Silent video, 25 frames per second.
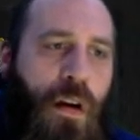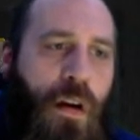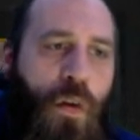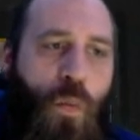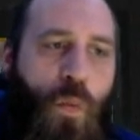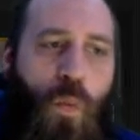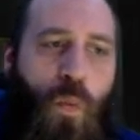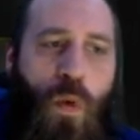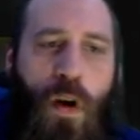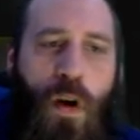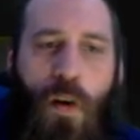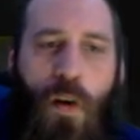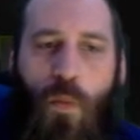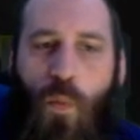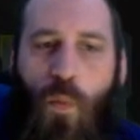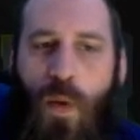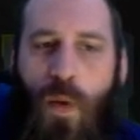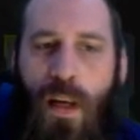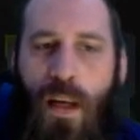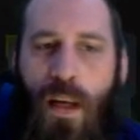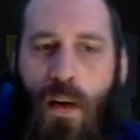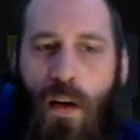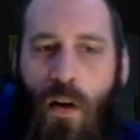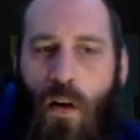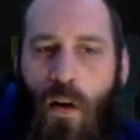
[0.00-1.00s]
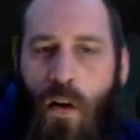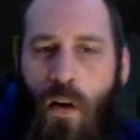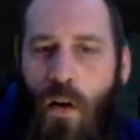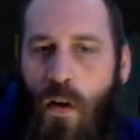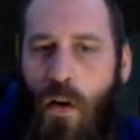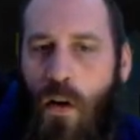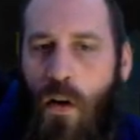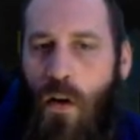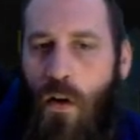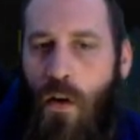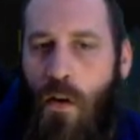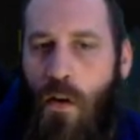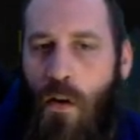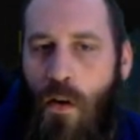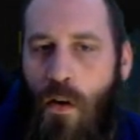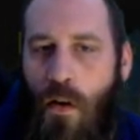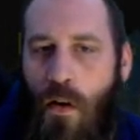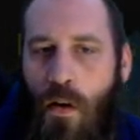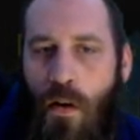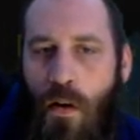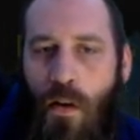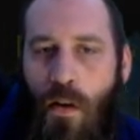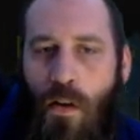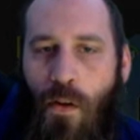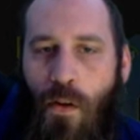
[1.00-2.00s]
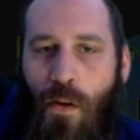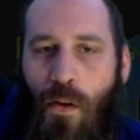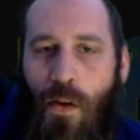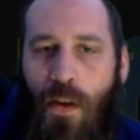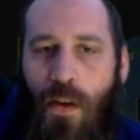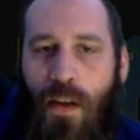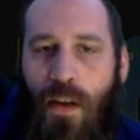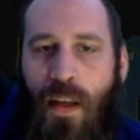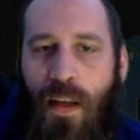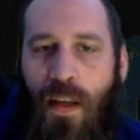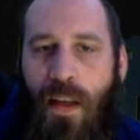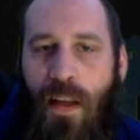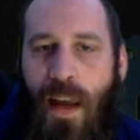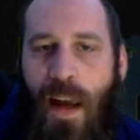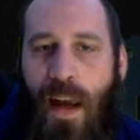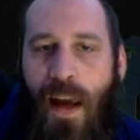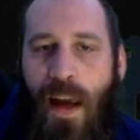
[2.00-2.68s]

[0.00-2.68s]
what we are looking